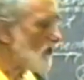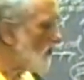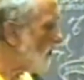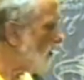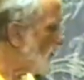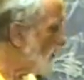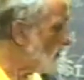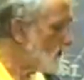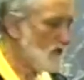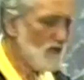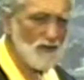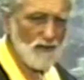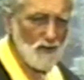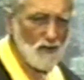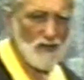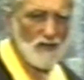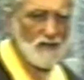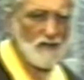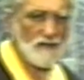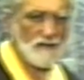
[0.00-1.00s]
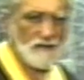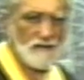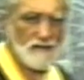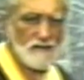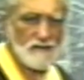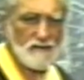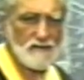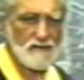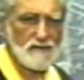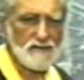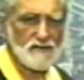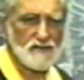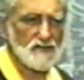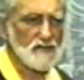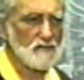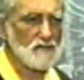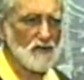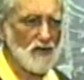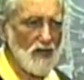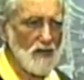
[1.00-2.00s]
all thought is
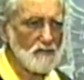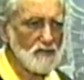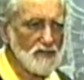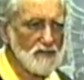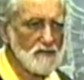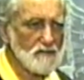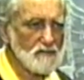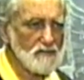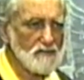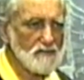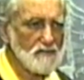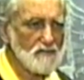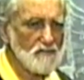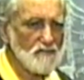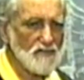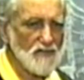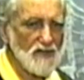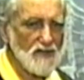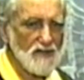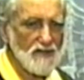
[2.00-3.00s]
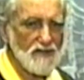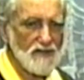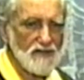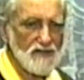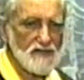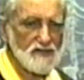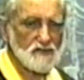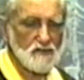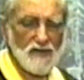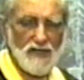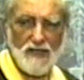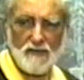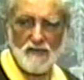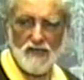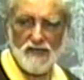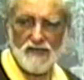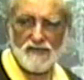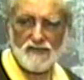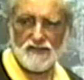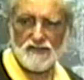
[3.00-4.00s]
the problem. He says, what I
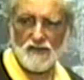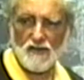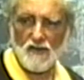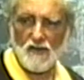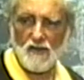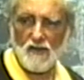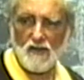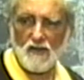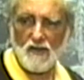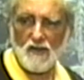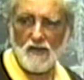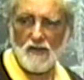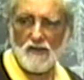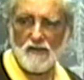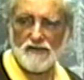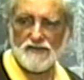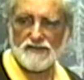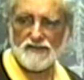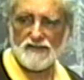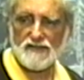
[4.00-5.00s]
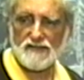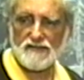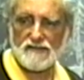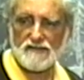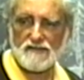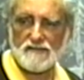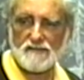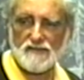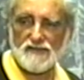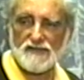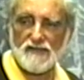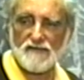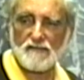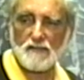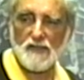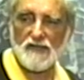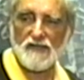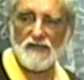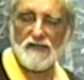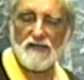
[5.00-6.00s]
mean is all the systems of
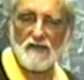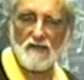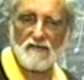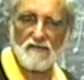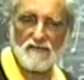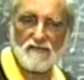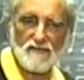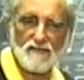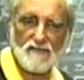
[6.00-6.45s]
belief.